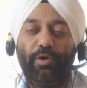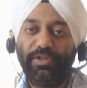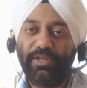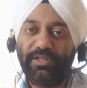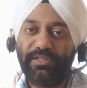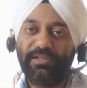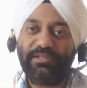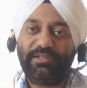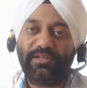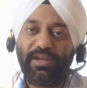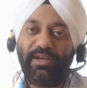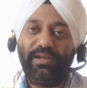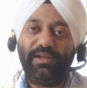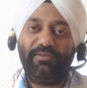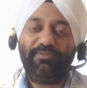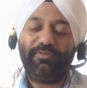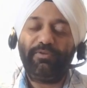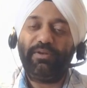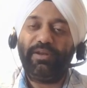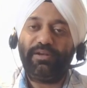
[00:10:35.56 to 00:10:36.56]
On the other
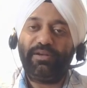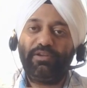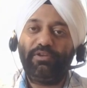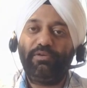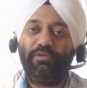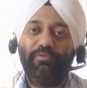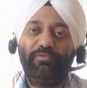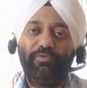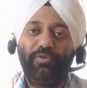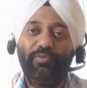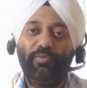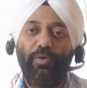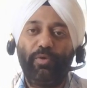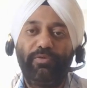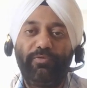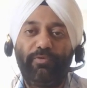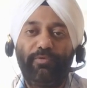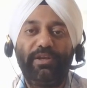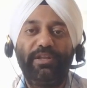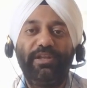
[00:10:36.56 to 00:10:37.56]
side, if you let's say you
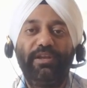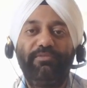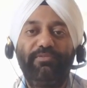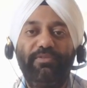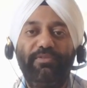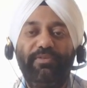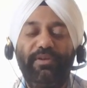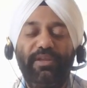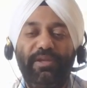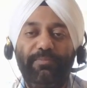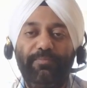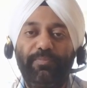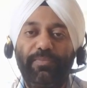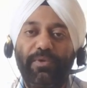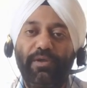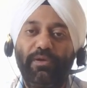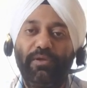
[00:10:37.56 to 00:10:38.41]
want 14 and 50,